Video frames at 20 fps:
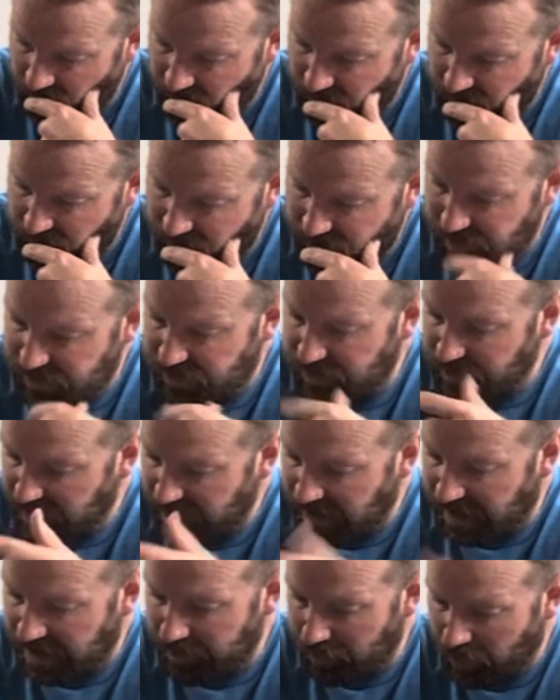Suzuka
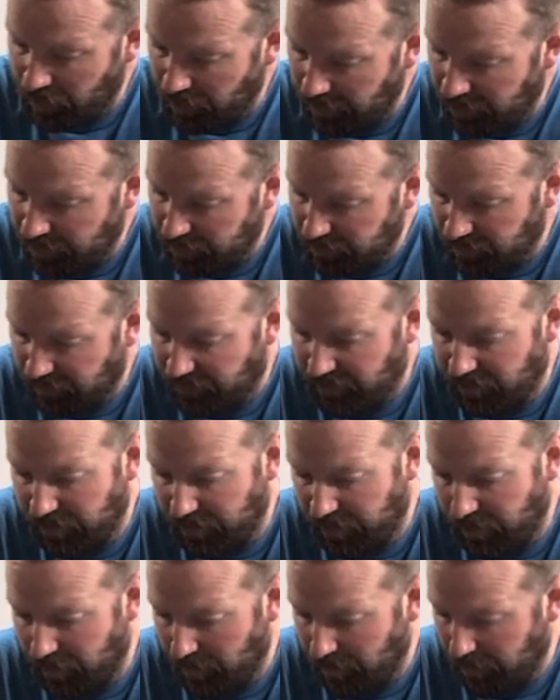Nakamoto
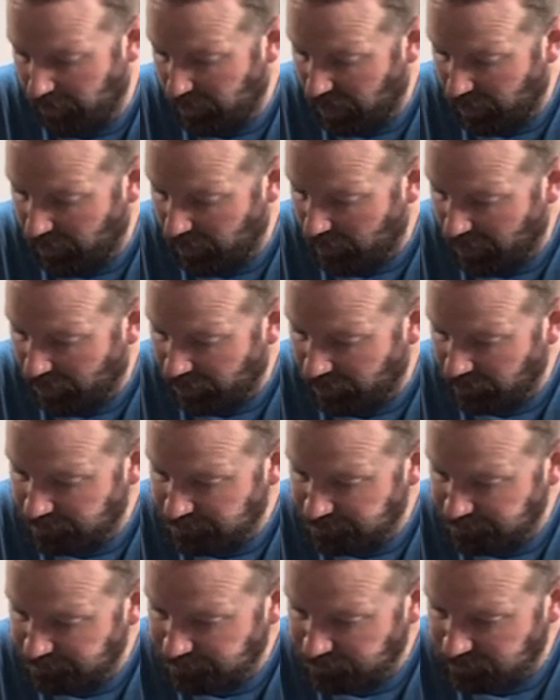from Baby Metal.
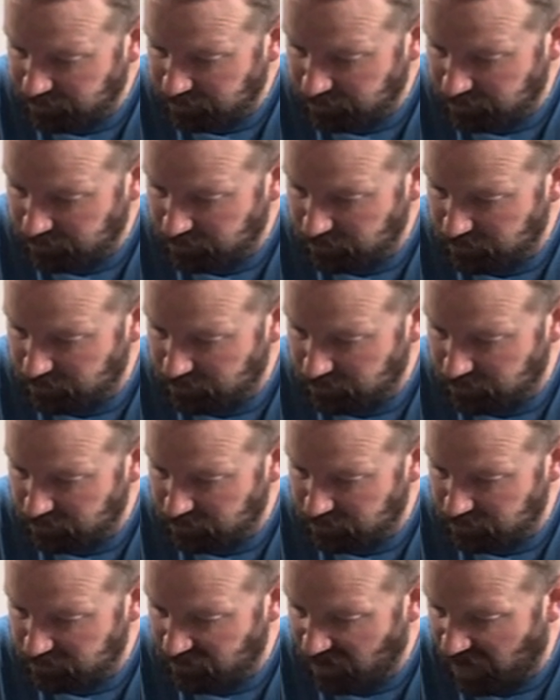
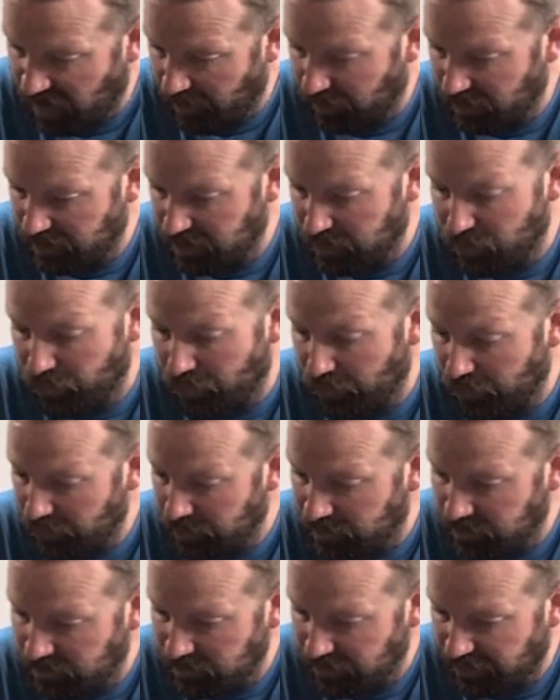Emily
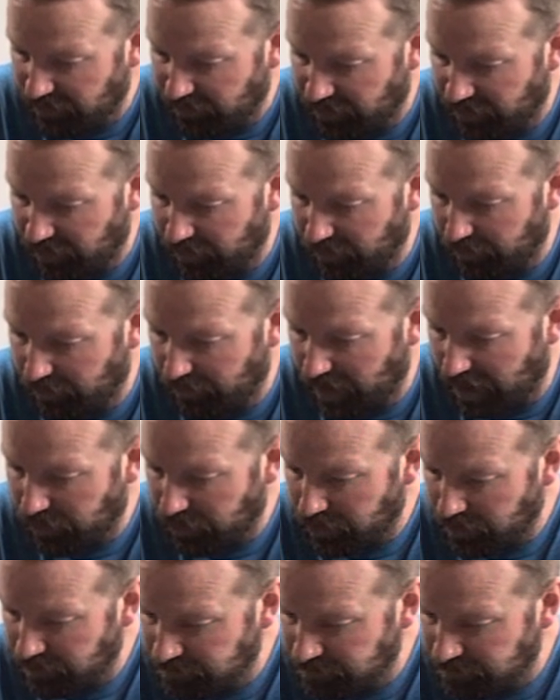Brune from Miker.